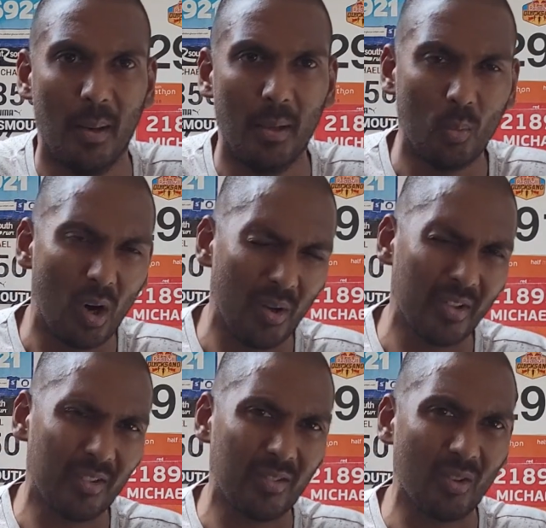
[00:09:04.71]
And while
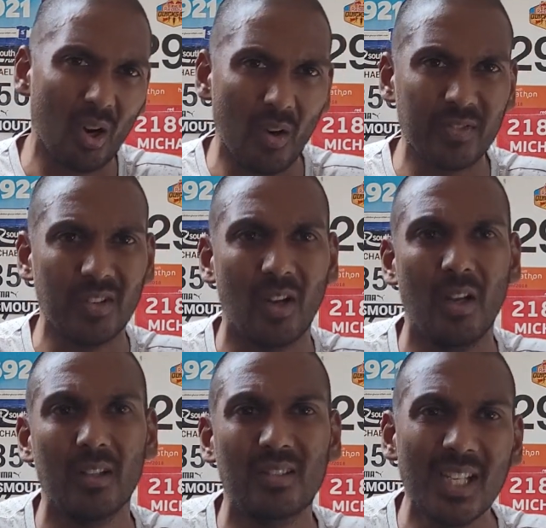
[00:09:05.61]
the graphs
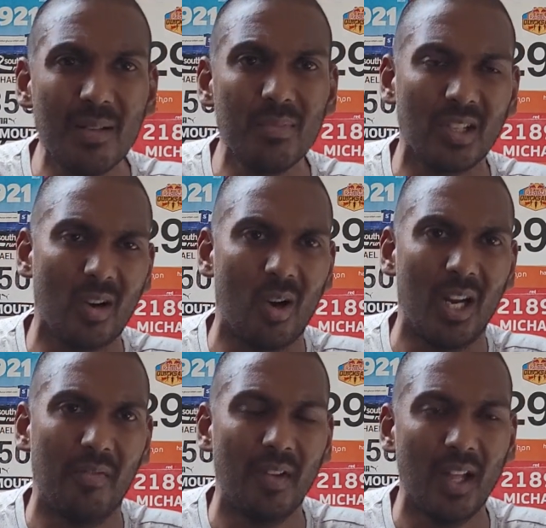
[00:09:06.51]
seem to
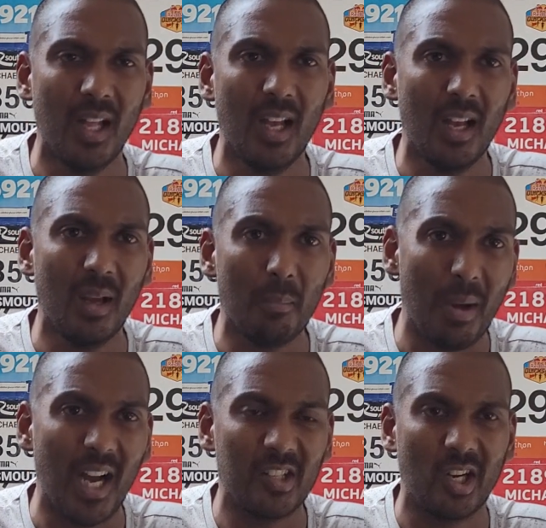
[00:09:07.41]
kind of
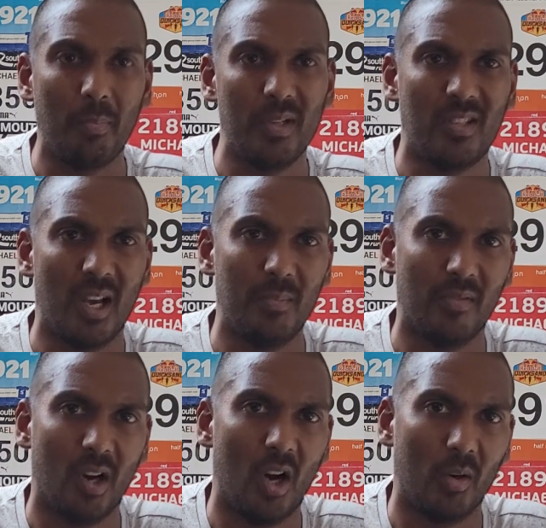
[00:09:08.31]
match up in terms
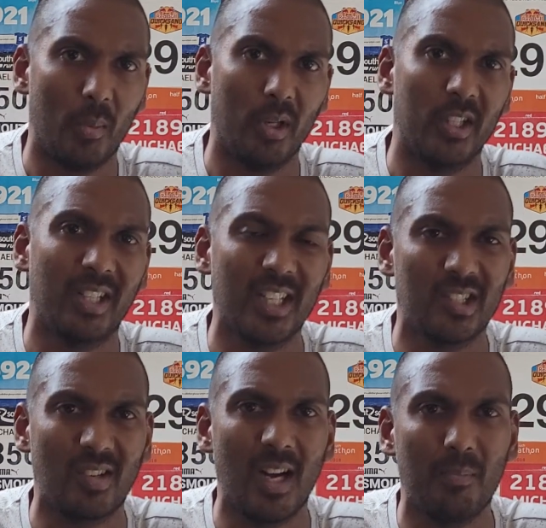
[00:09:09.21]
of a heart rate monitor
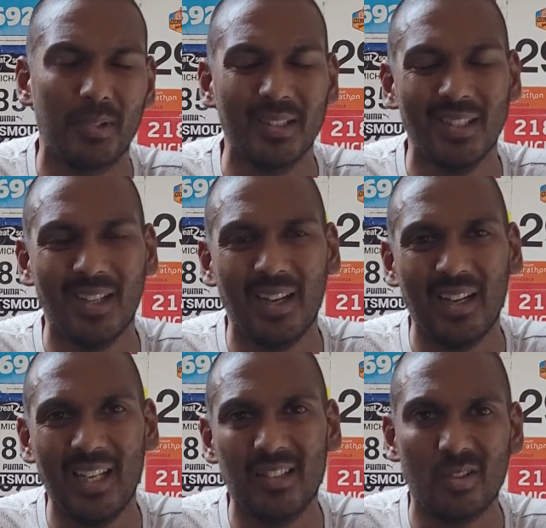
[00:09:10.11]
chest strap,
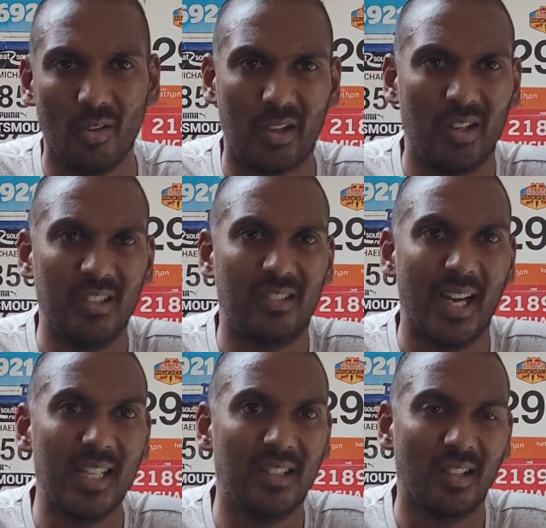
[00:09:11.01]
it's not the kind of
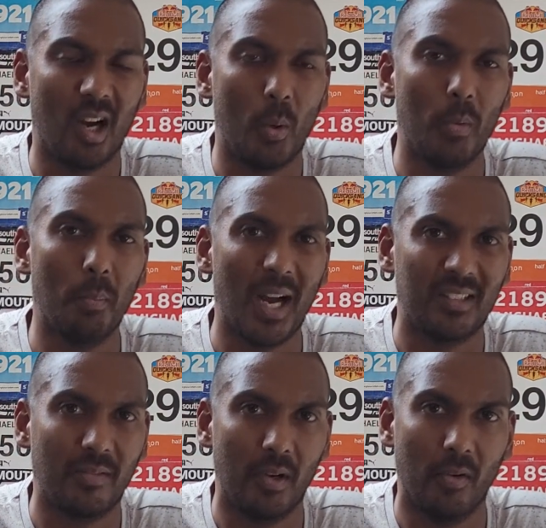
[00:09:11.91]
data that I would
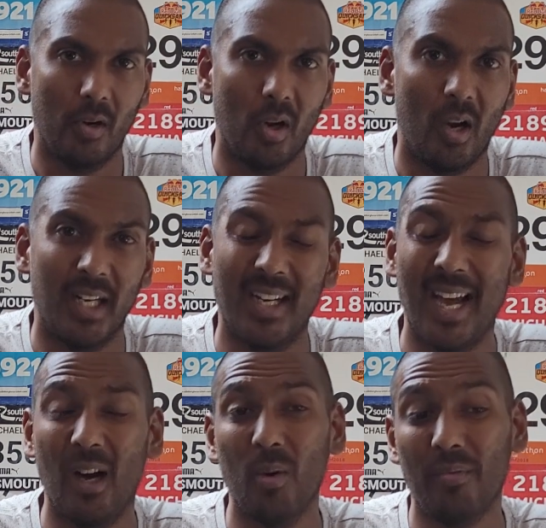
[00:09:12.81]
massively rely on. And
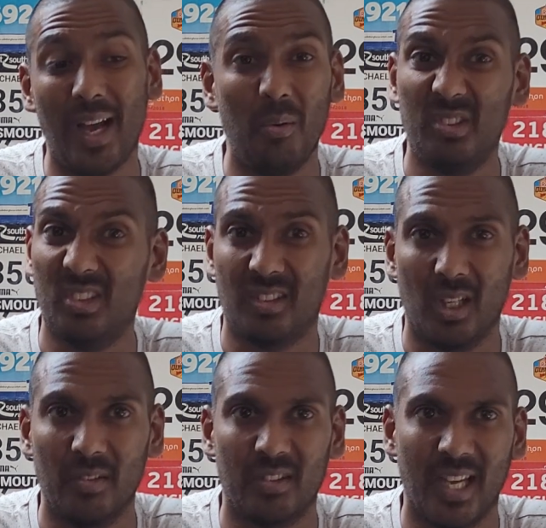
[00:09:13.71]
now that was just
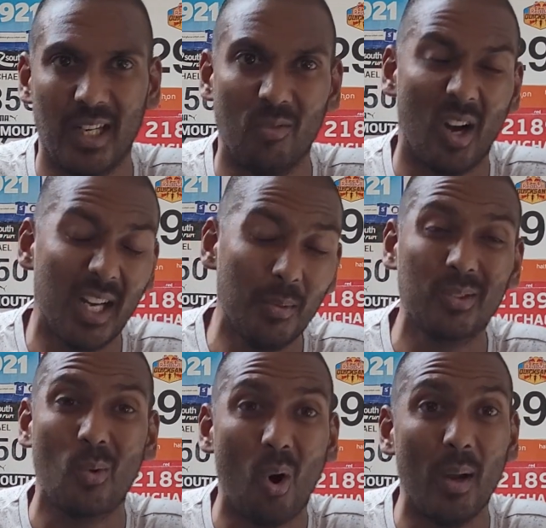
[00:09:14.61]
kind of a steady run. It
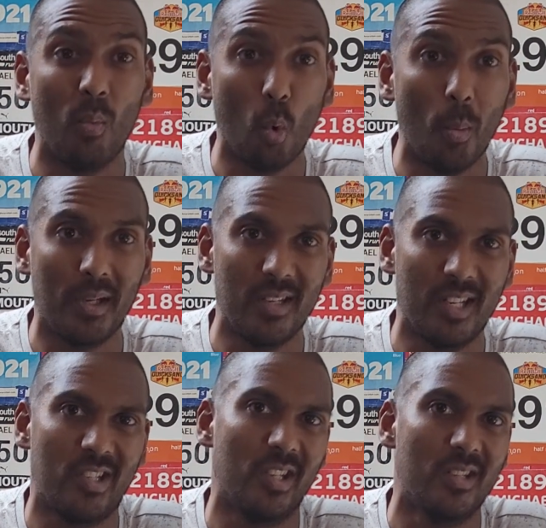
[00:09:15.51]
was quite warm
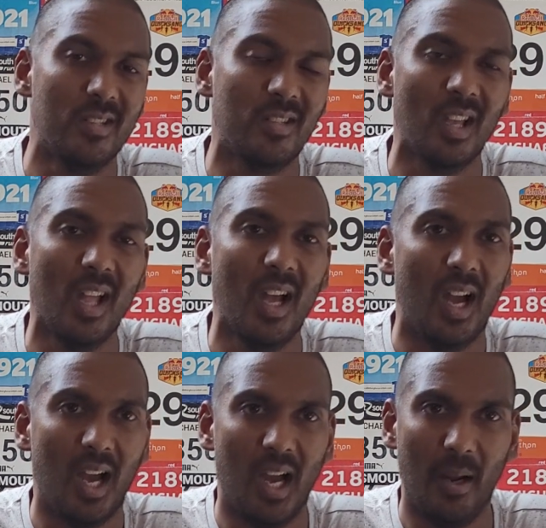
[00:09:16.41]
conditions,
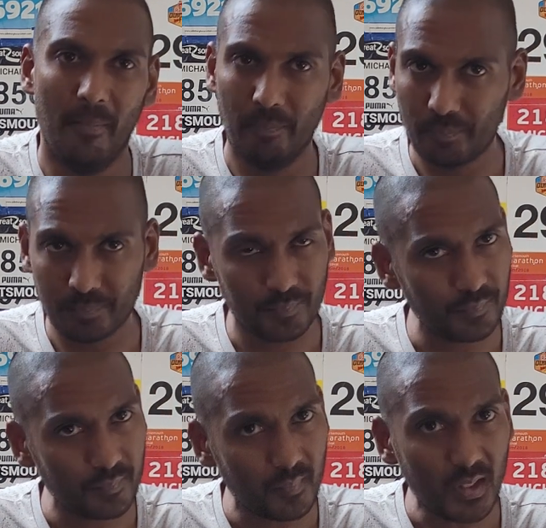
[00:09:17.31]

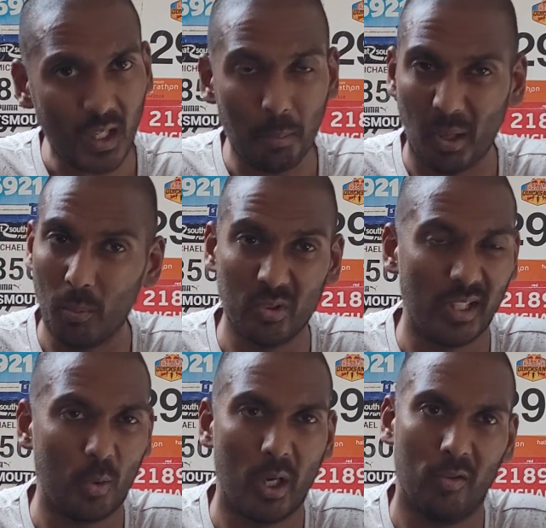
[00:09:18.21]
but it
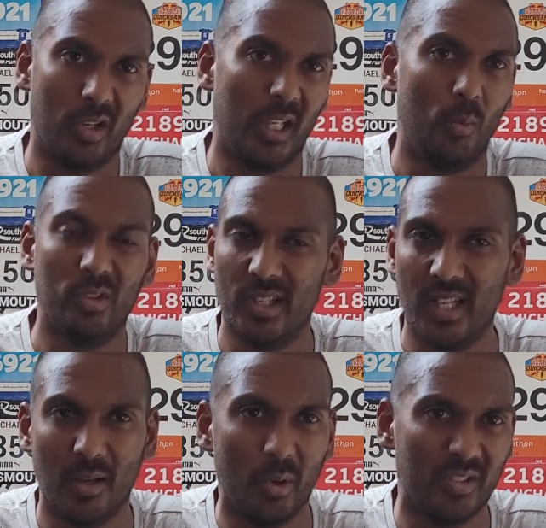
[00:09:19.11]
wasn't a quick run. There
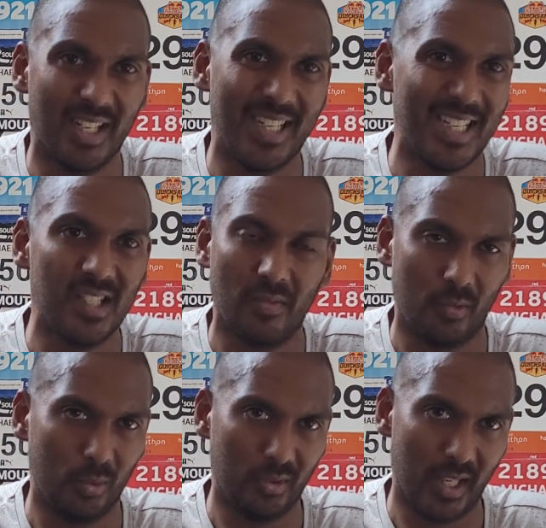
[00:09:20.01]
wasn't any
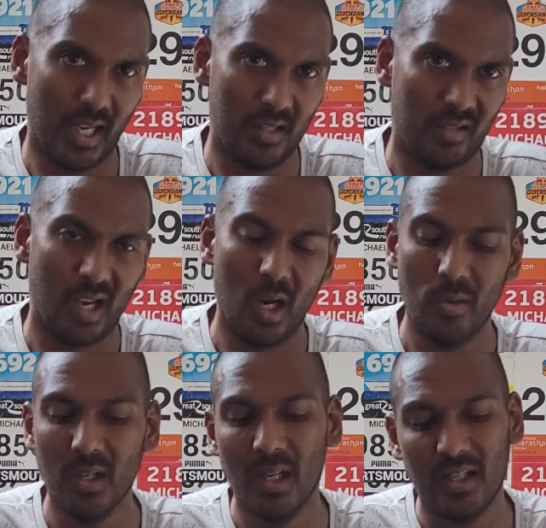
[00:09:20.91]
intervals in it.
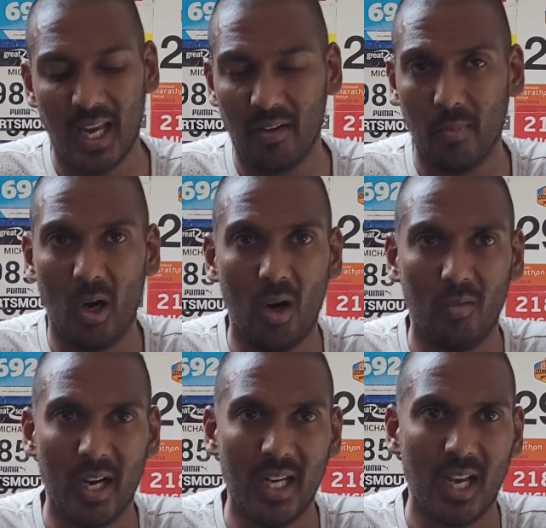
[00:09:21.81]
So yeah, from a heart
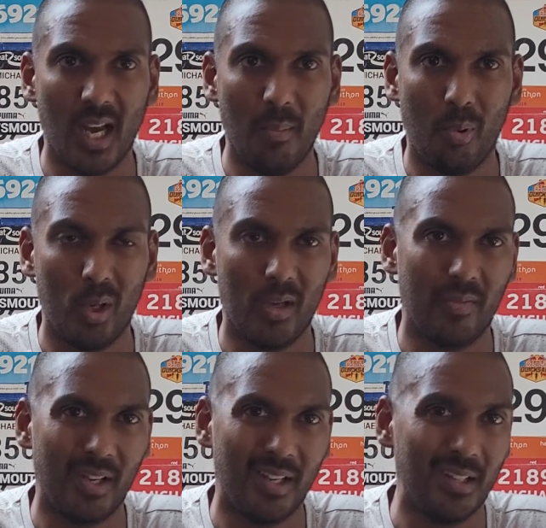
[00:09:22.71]
rate point of
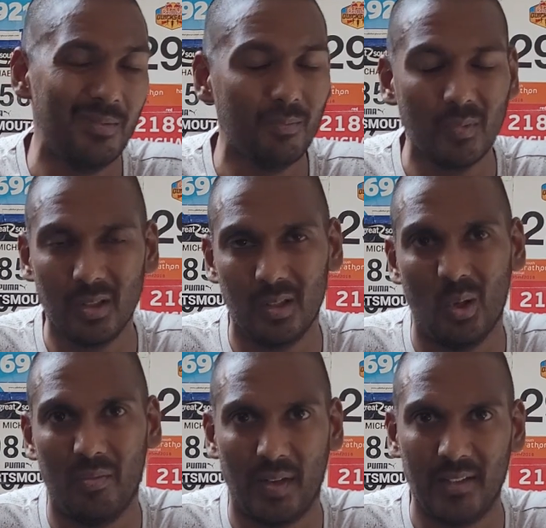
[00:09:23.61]
view,
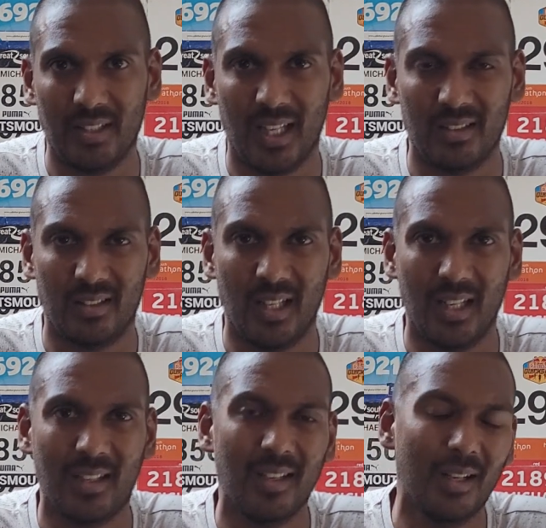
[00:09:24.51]
not
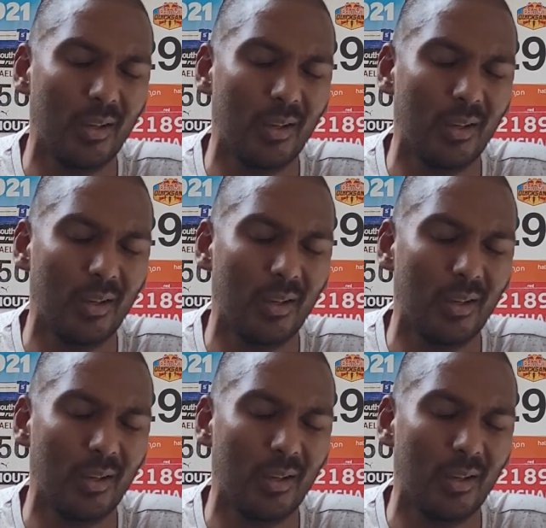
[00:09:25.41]
fantastic.